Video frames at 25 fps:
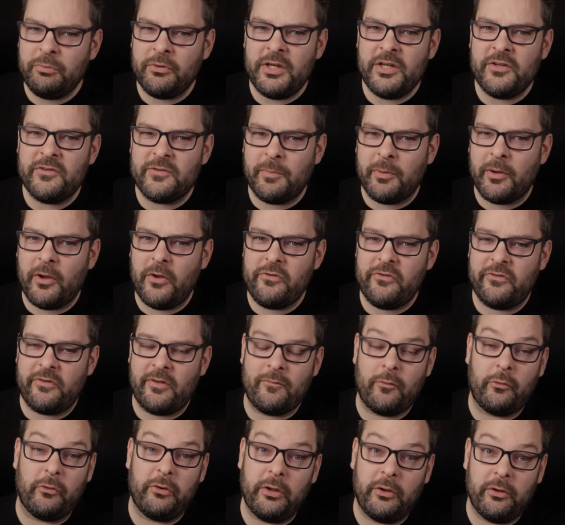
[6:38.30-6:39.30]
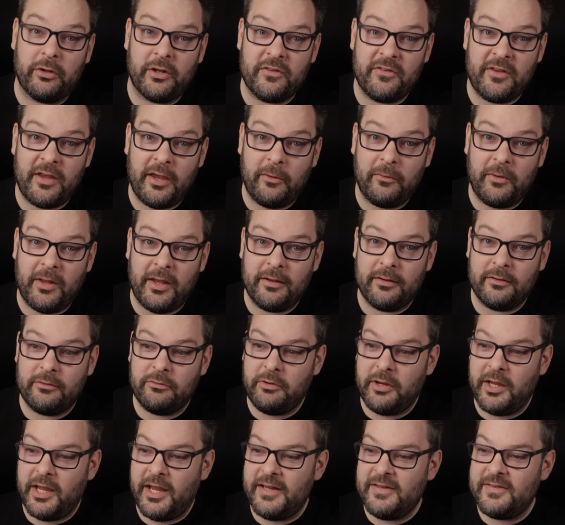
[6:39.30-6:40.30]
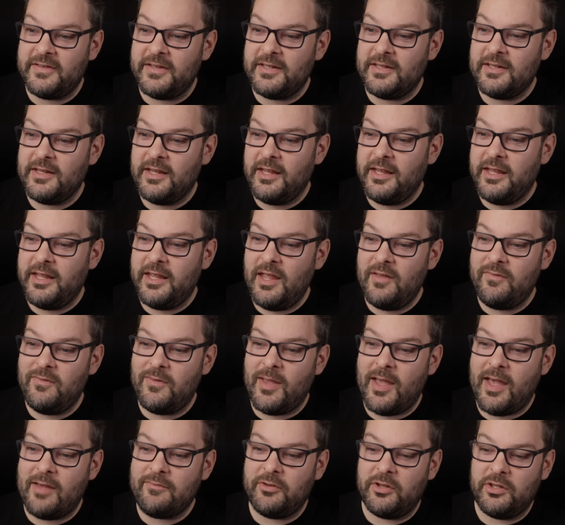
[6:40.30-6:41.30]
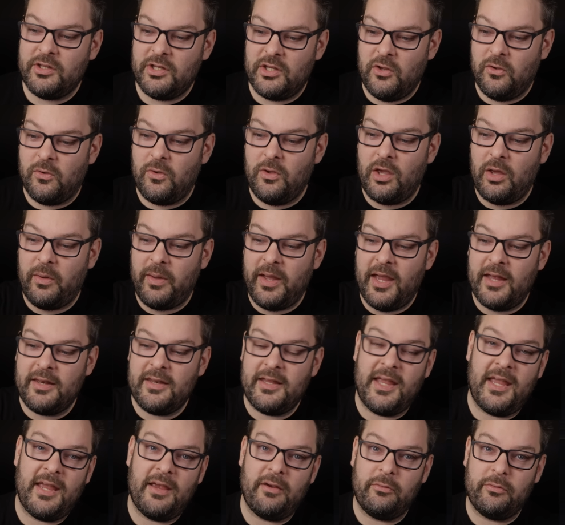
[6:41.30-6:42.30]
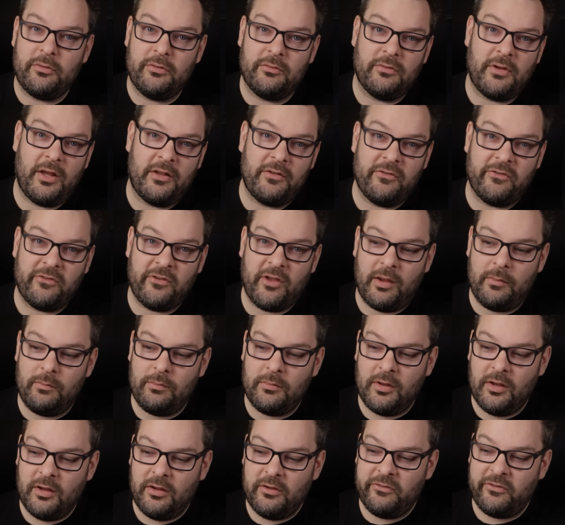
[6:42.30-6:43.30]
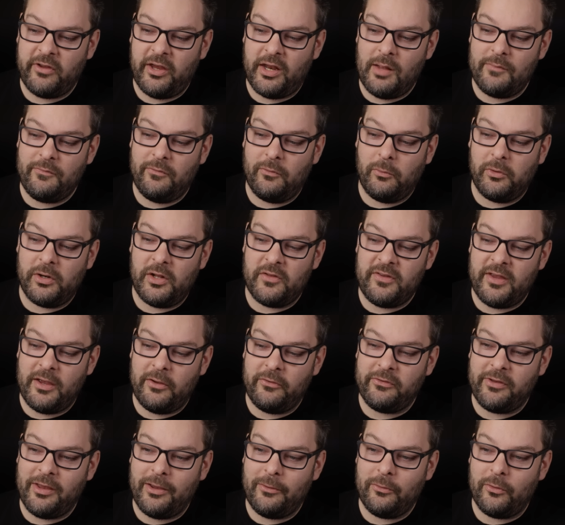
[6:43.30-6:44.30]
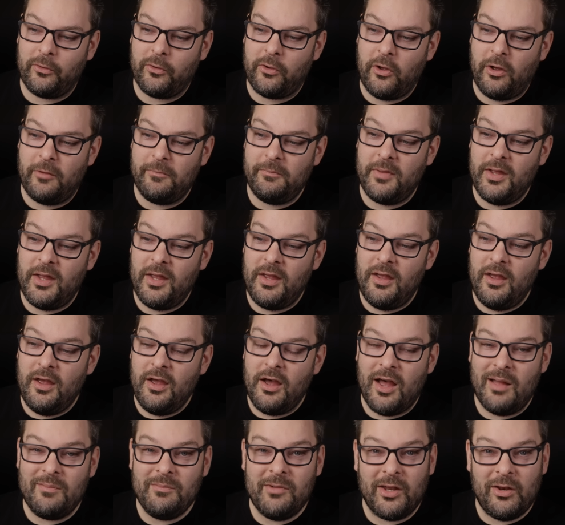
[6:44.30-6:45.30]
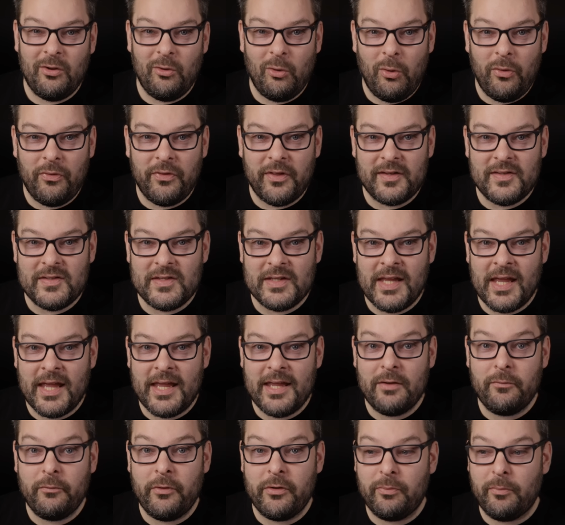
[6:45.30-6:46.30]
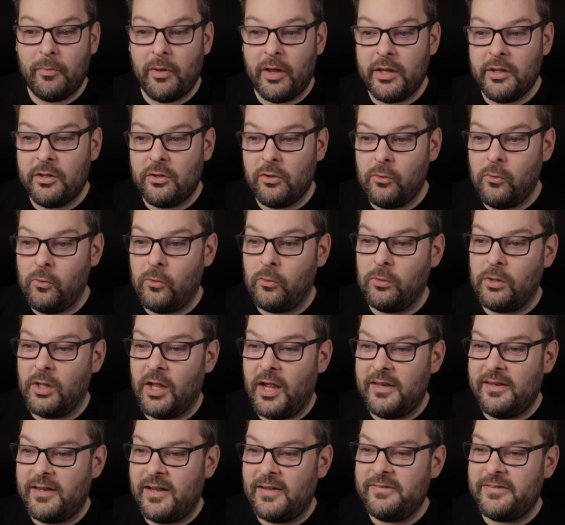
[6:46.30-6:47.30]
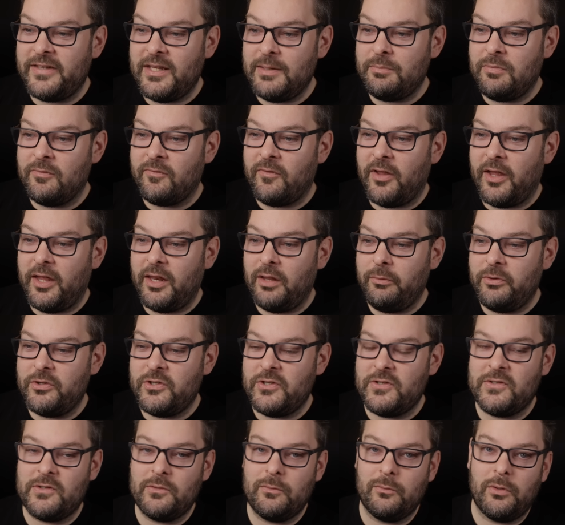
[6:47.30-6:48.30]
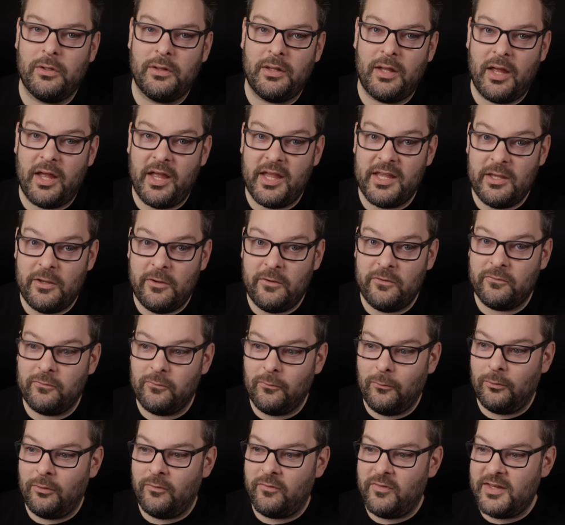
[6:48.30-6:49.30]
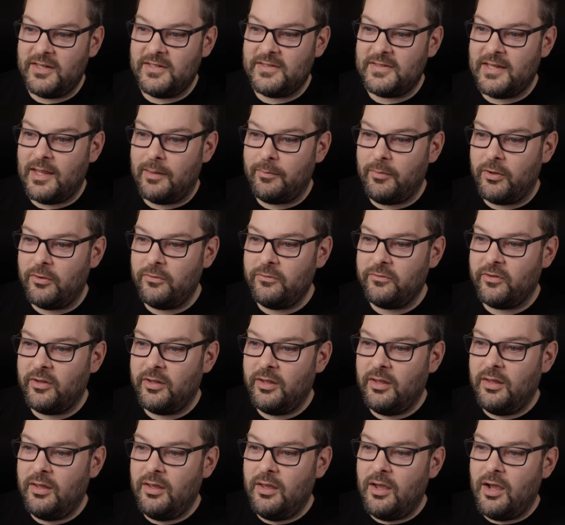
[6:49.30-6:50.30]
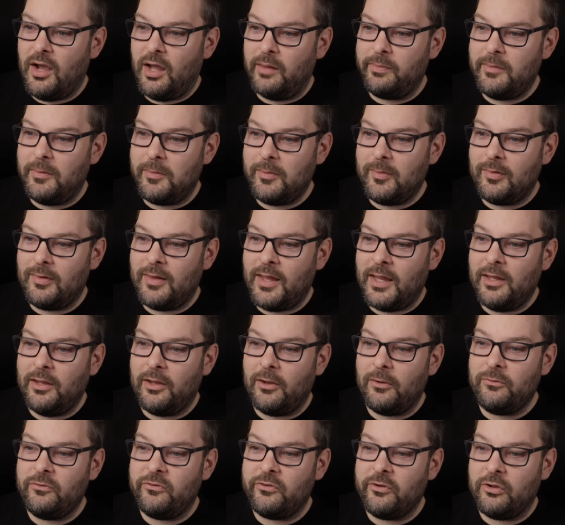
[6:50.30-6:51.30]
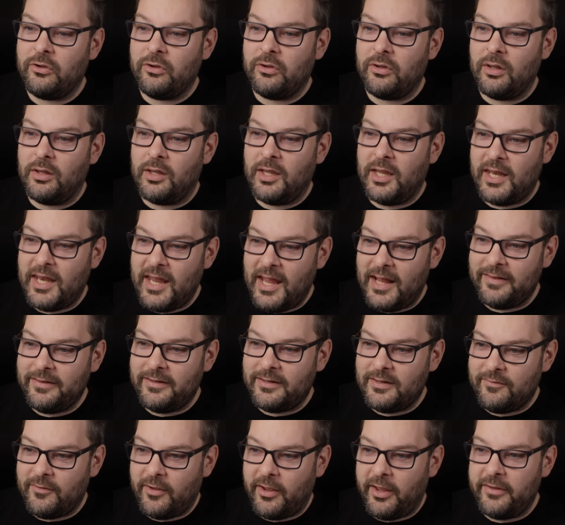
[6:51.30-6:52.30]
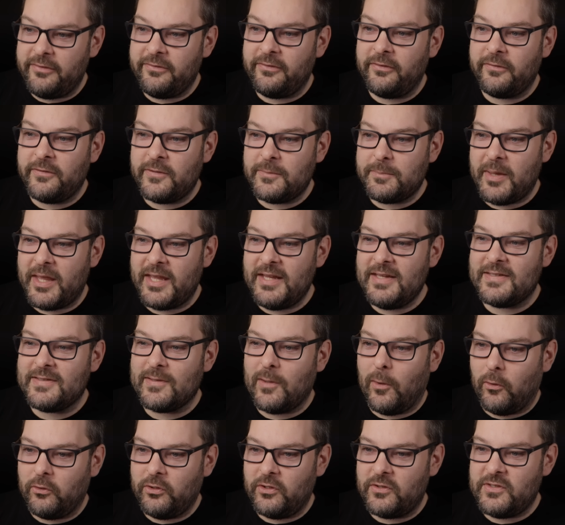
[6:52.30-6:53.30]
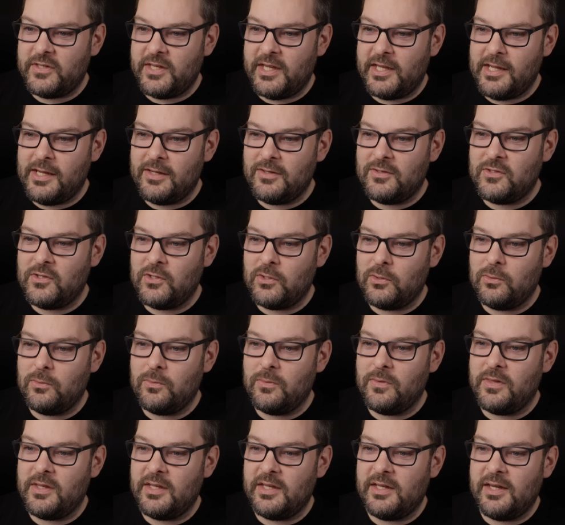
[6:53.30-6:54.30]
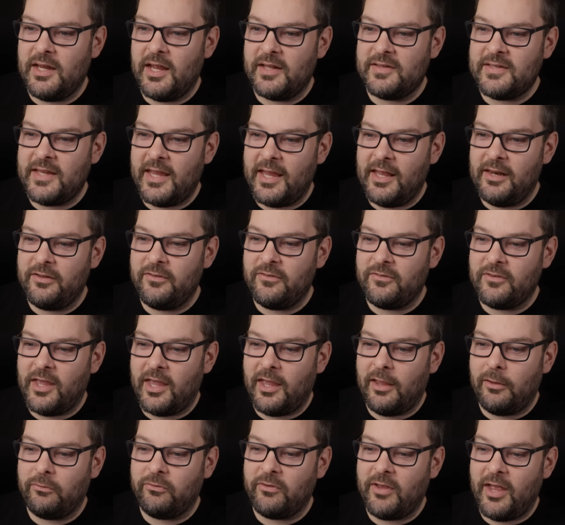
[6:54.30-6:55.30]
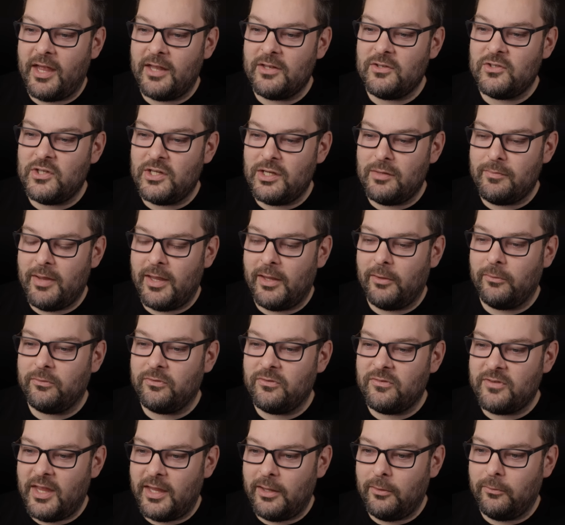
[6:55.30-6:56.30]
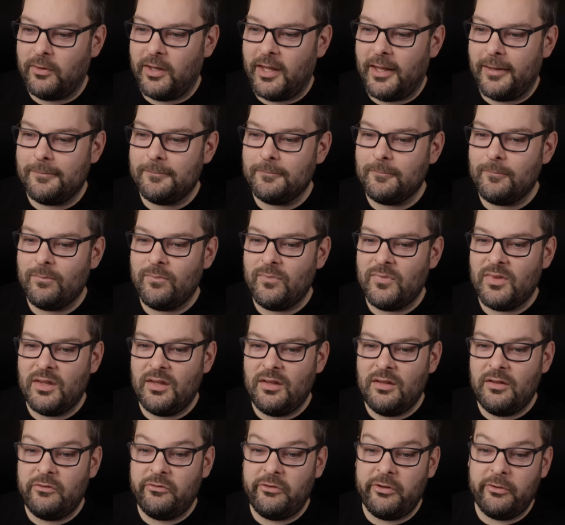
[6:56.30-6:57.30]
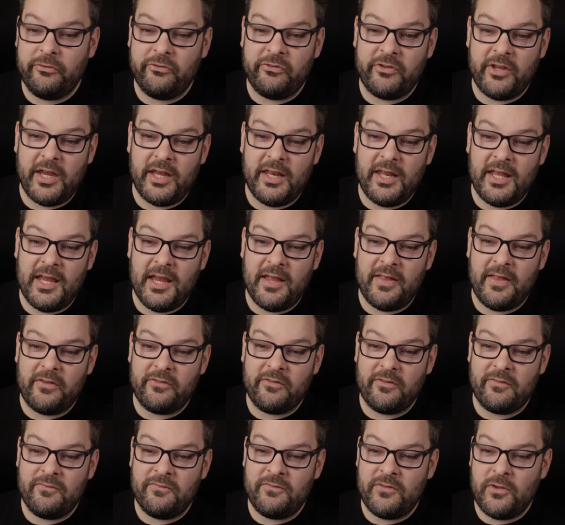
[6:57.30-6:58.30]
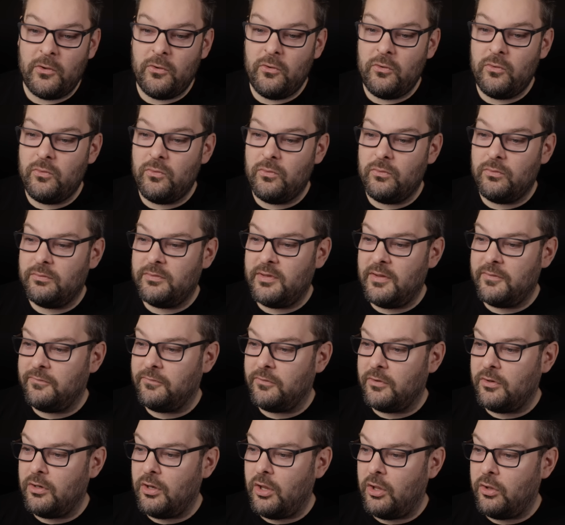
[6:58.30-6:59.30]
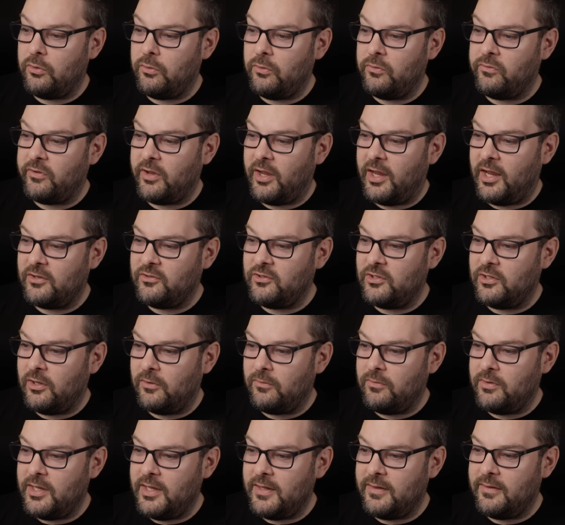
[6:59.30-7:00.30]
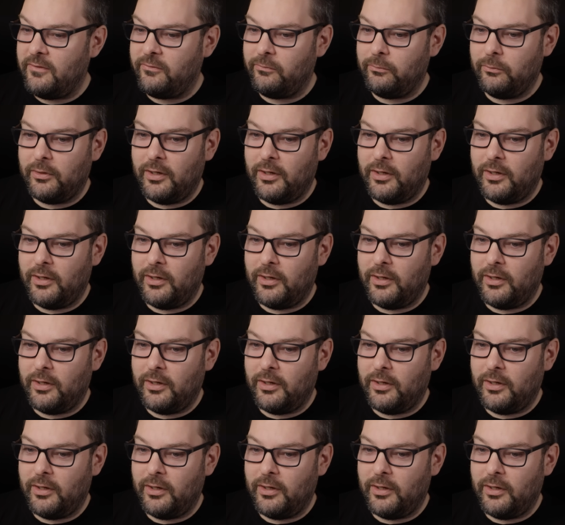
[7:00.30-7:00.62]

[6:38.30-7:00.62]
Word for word: presupposes I've already got a Tailnet created. If you haven't, you can go ahead here and, and sign, sign up for one at tailscale.com. I'm going to authenticate with my Google Identity Provider, which is the one that I use for all of these demos. I'm then going to connect the device Space Oddity to the a uh, tail and scales at Gmail Tailnet. So you'll see in here there's a few different nodes. I actually don't need this